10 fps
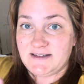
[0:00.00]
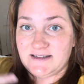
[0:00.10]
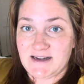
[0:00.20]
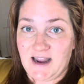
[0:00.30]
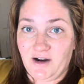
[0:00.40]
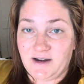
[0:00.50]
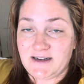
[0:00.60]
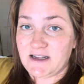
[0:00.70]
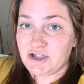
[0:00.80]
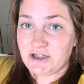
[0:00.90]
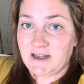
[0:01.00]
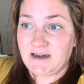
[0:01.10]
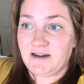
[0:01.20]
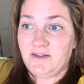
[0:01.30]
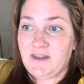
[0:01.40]
entire
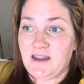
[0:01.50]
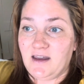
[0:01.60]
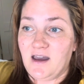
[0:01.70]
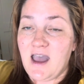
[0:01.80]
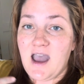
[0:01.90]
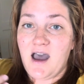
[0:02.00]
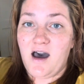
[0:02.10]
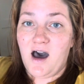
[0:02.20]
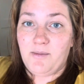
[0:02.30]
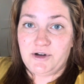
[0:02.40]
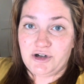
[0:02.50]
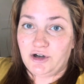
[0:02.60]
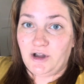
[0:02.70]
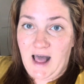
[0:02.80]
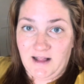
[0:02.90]
condition, the maternal